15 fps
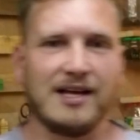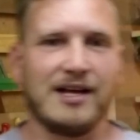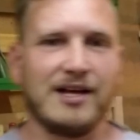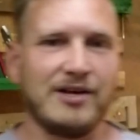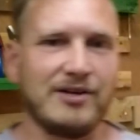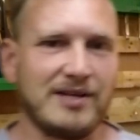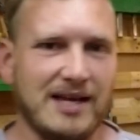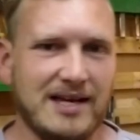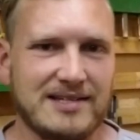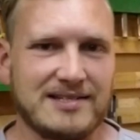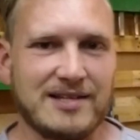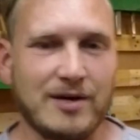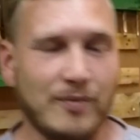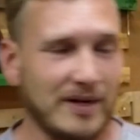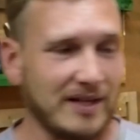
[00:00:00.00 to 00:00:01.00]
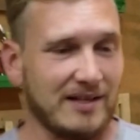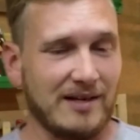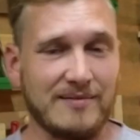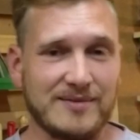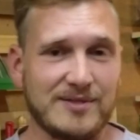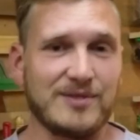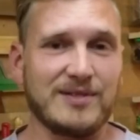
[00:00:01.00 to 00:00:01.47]
Okay, so when it
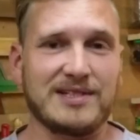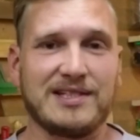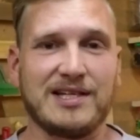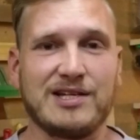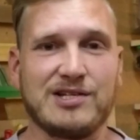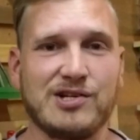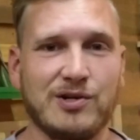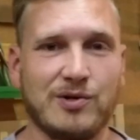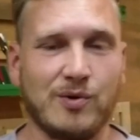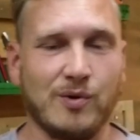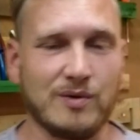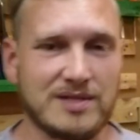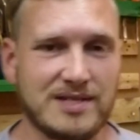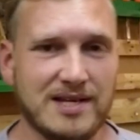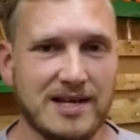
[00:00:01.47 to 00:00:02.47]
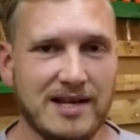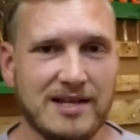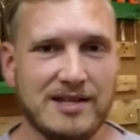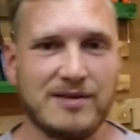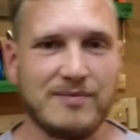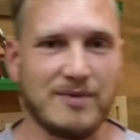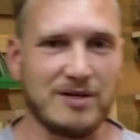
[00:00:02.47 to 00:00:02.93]
comes to extension cords,
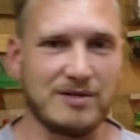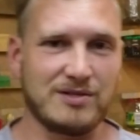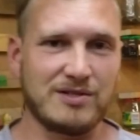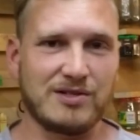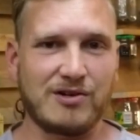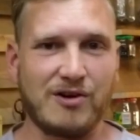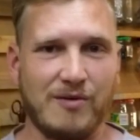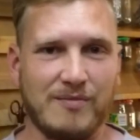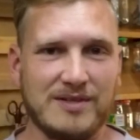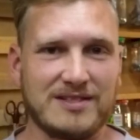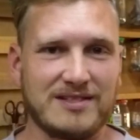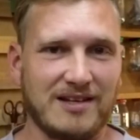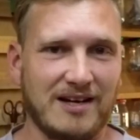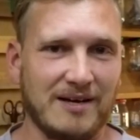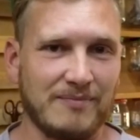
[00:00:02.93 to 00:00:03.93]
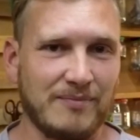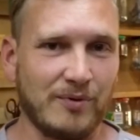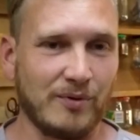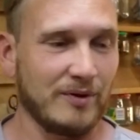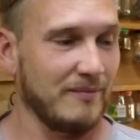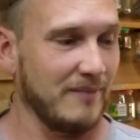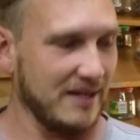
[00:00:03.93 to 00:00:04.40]
the most common type
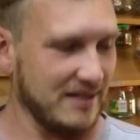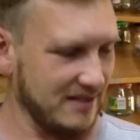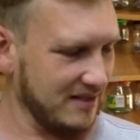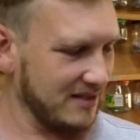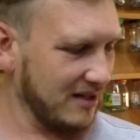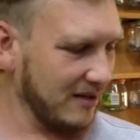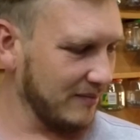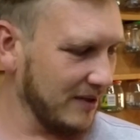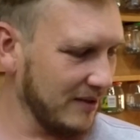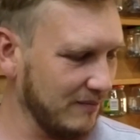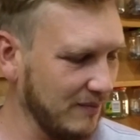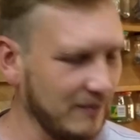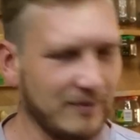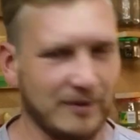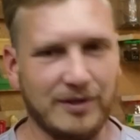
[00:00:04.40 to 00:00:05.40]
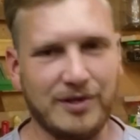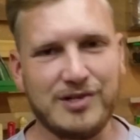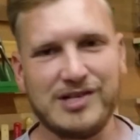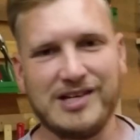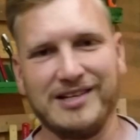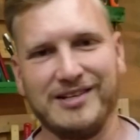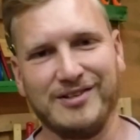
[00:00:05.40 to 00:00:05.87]
or the basic type that people
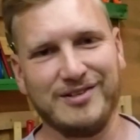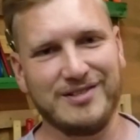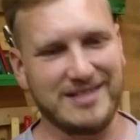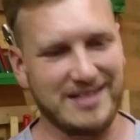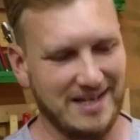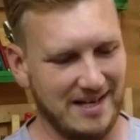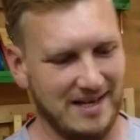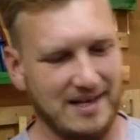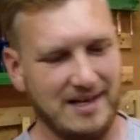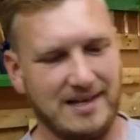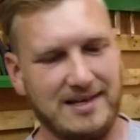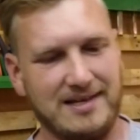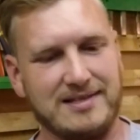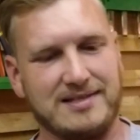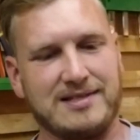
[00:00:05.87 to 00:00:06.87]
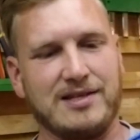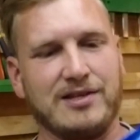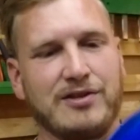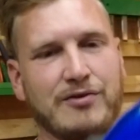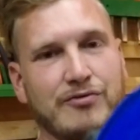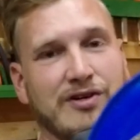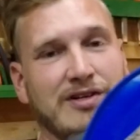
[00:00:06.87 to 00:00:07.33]
usually use is
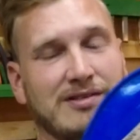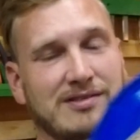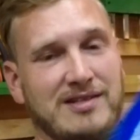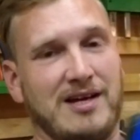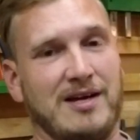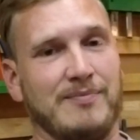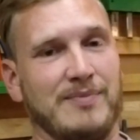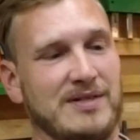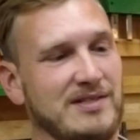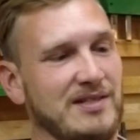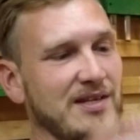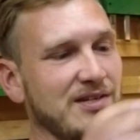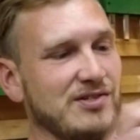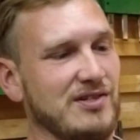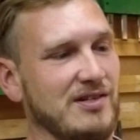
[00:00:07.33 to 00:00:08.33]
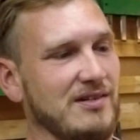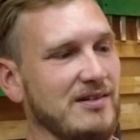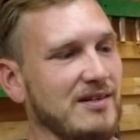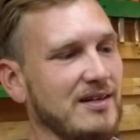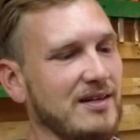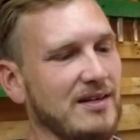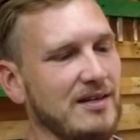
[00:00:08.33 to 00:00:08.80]
the reel type extension
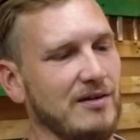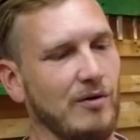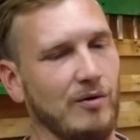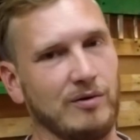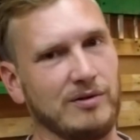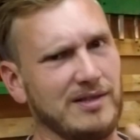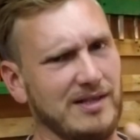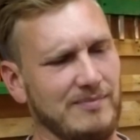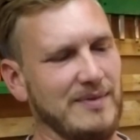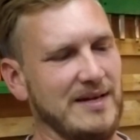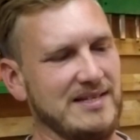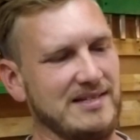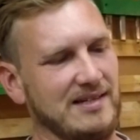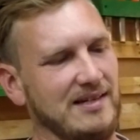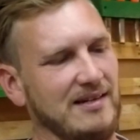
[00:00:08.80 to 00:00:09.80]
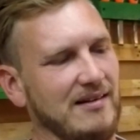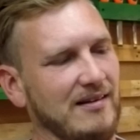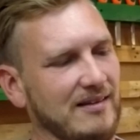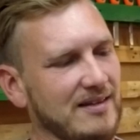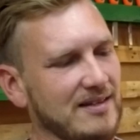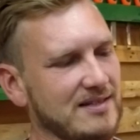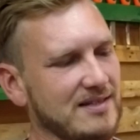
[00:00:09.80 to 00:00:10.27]
holder, basically
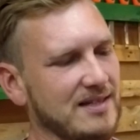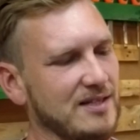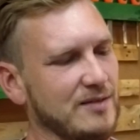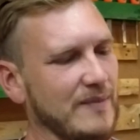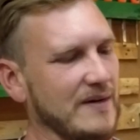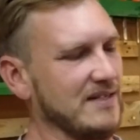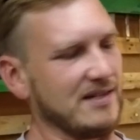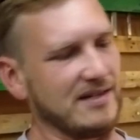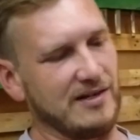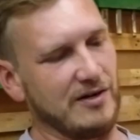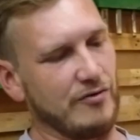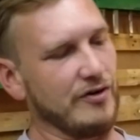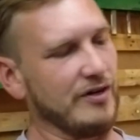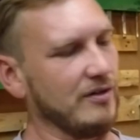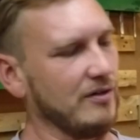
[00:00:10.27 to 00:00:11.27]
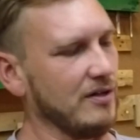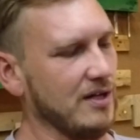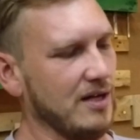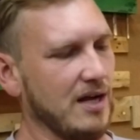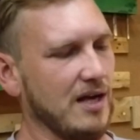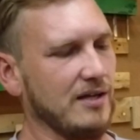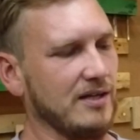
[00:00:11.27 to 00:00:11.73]
like this. It's basically a reel
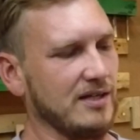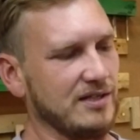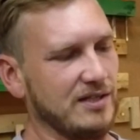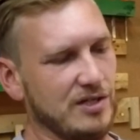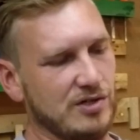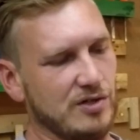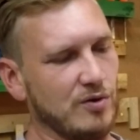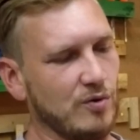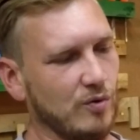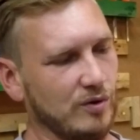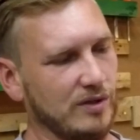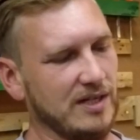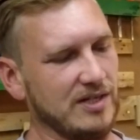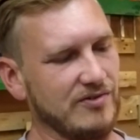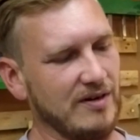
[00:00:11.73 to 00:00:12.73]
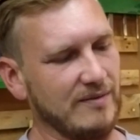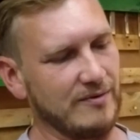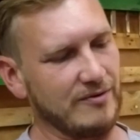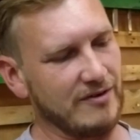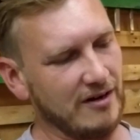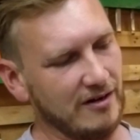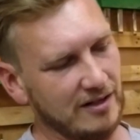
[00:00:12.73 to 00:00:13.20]
and the extension cord gets wrapped
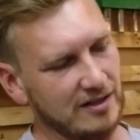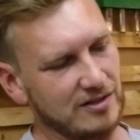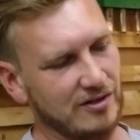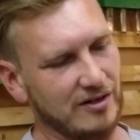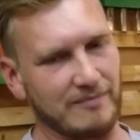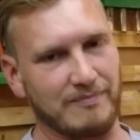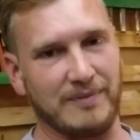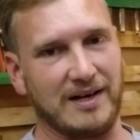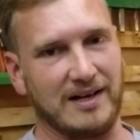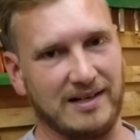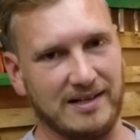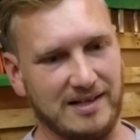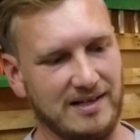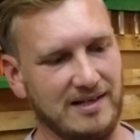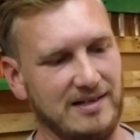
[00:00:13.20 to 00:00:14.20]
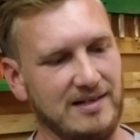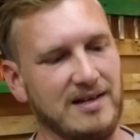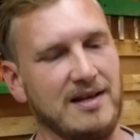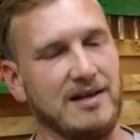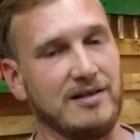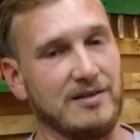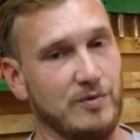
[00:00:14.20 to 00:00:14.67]
around it. It's got a plug in the end.
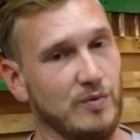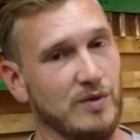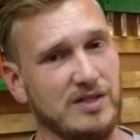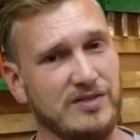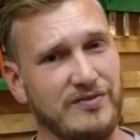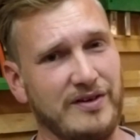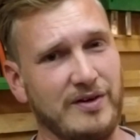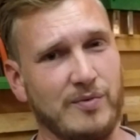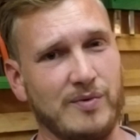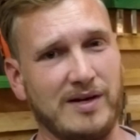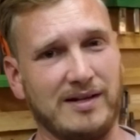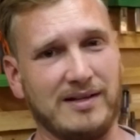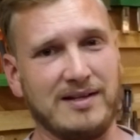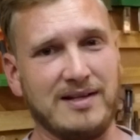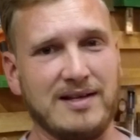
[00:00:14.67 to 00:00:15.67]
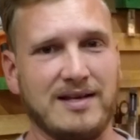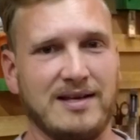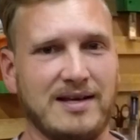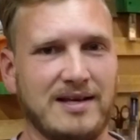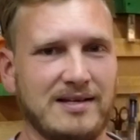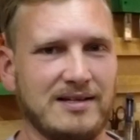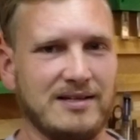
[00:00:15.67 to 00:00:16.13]
It works very well,
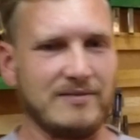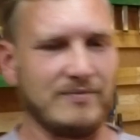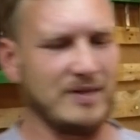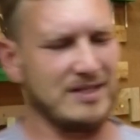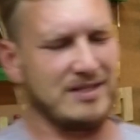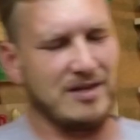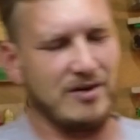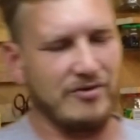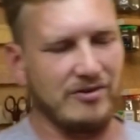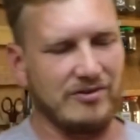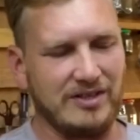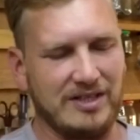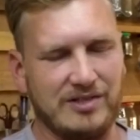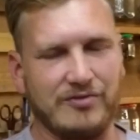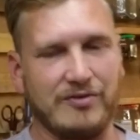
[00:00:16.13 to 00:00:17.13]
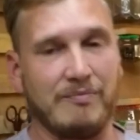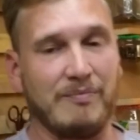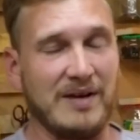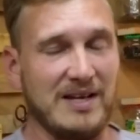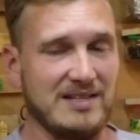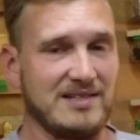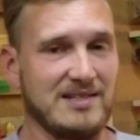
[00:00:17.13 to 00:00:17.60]
and there's no real need to
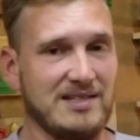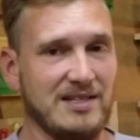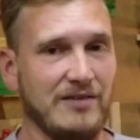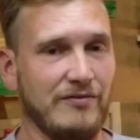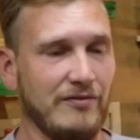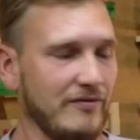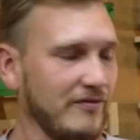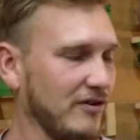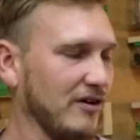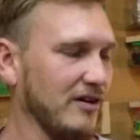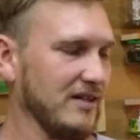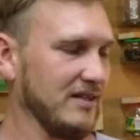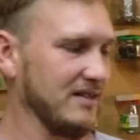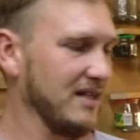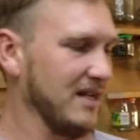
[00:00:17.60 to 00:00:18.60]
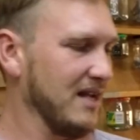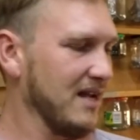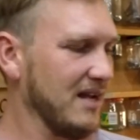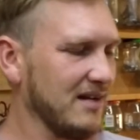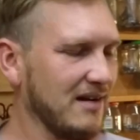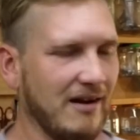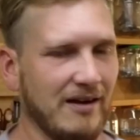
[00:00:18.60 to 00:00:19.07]
replace this if you've got it.
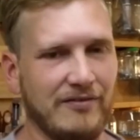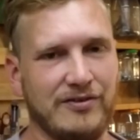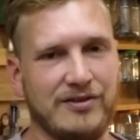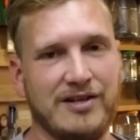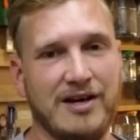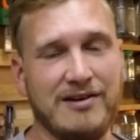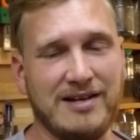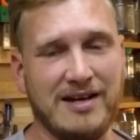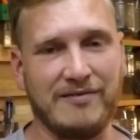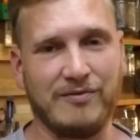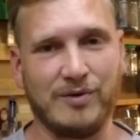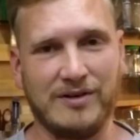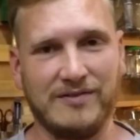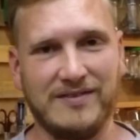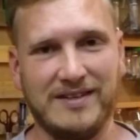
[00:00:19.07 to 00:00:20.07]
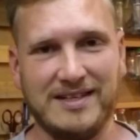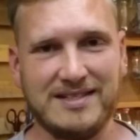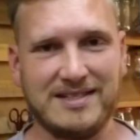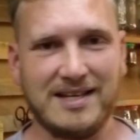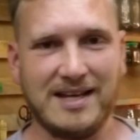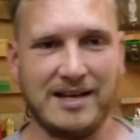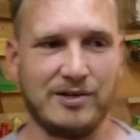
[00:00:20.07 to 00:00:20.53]
Now if you don't have one of
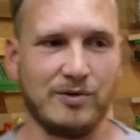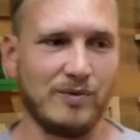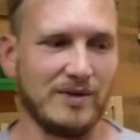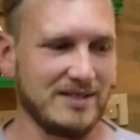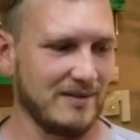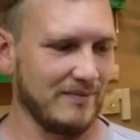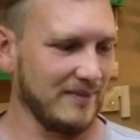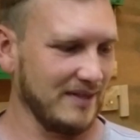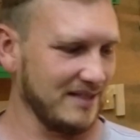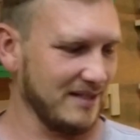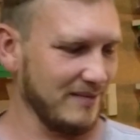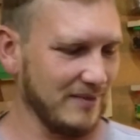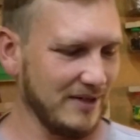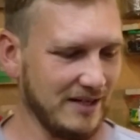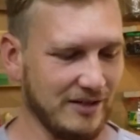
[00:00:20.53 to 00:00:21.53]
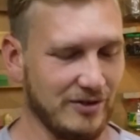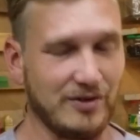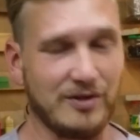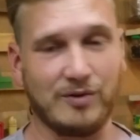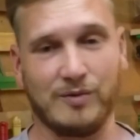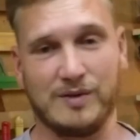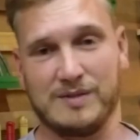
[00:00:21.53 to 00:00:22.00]
these and you want something similar, you
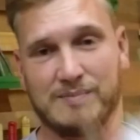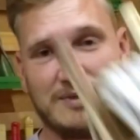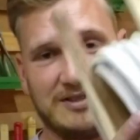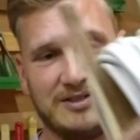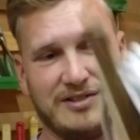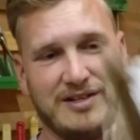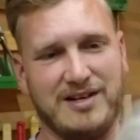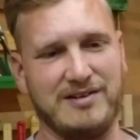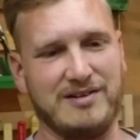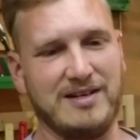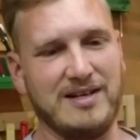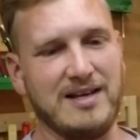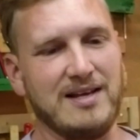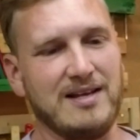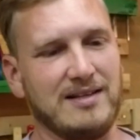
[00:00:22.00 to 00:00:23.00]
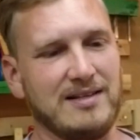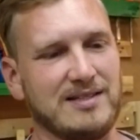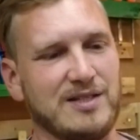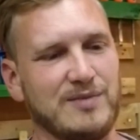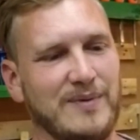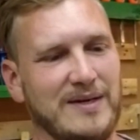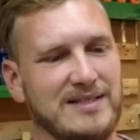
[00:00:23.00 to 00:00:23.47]
can always build your own. This
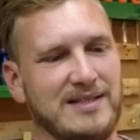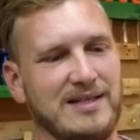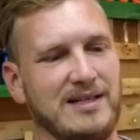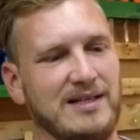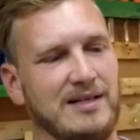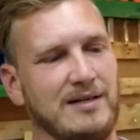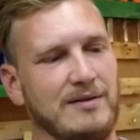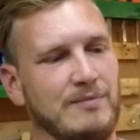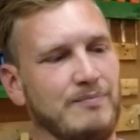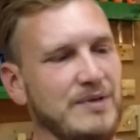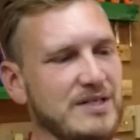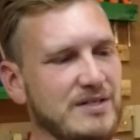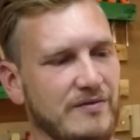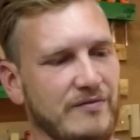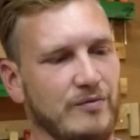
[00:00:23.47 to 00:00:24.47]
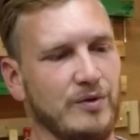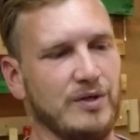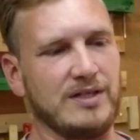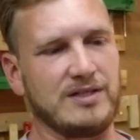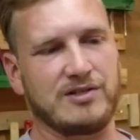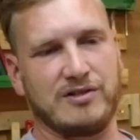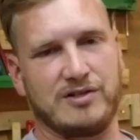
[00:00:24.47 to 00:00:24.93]
is basically a piece of wood.
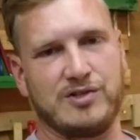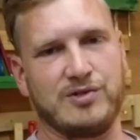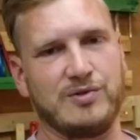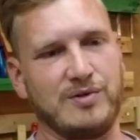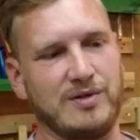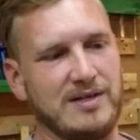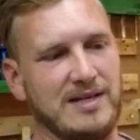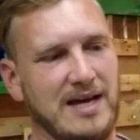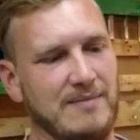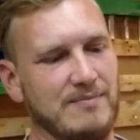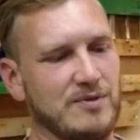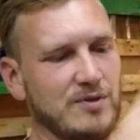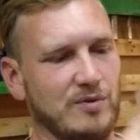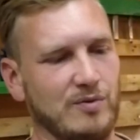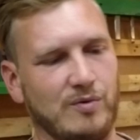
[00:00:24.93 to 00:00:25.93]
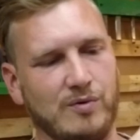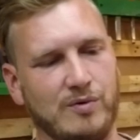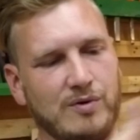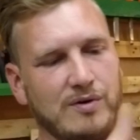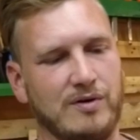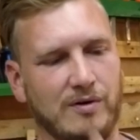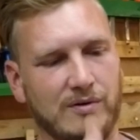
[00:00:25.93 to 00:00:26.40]
It's got two gaps or
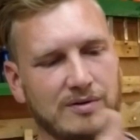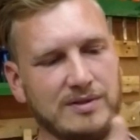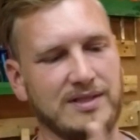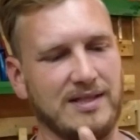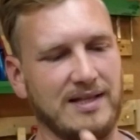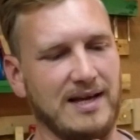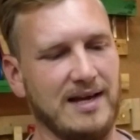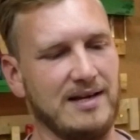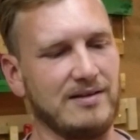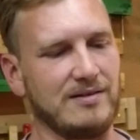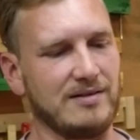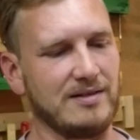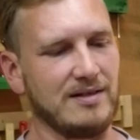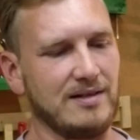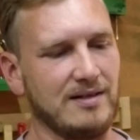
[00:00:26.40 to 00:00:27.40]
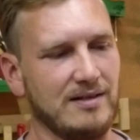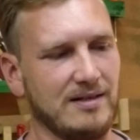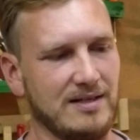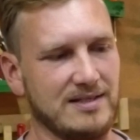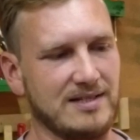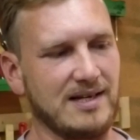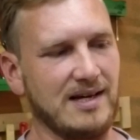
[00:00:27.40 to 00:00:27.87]
holes at the end
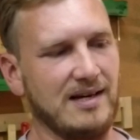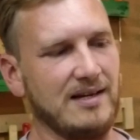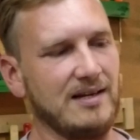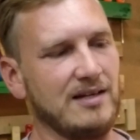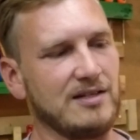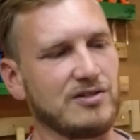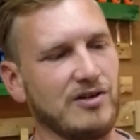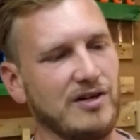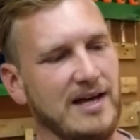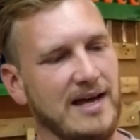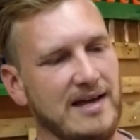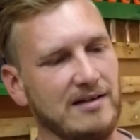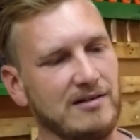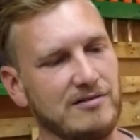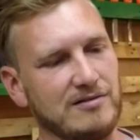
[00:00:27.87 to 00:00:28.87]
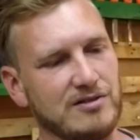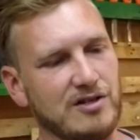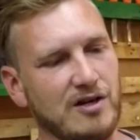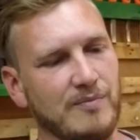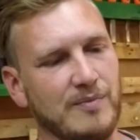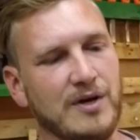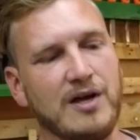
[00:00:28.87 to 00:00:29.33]
that's cut in. It's got a handle on
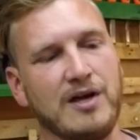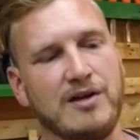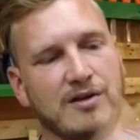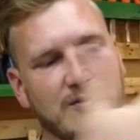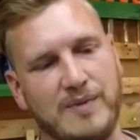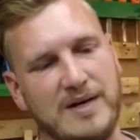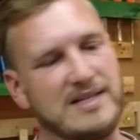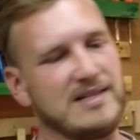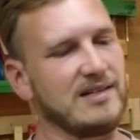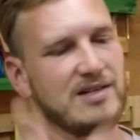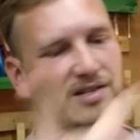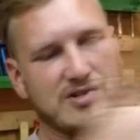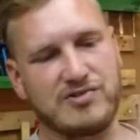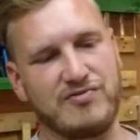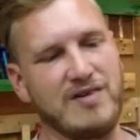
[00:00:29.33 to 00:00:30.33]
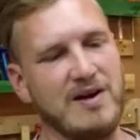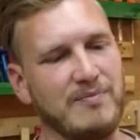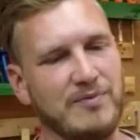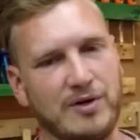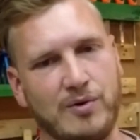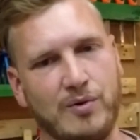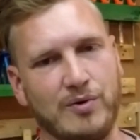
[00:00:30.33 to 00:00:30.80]
top. You basically just wrap
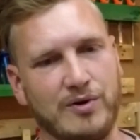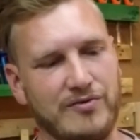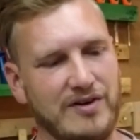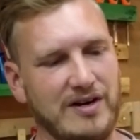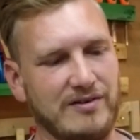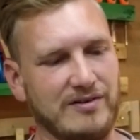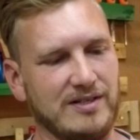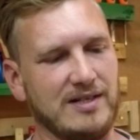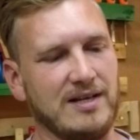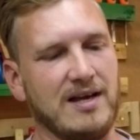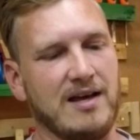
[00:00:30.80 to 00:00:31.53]
the cord around it.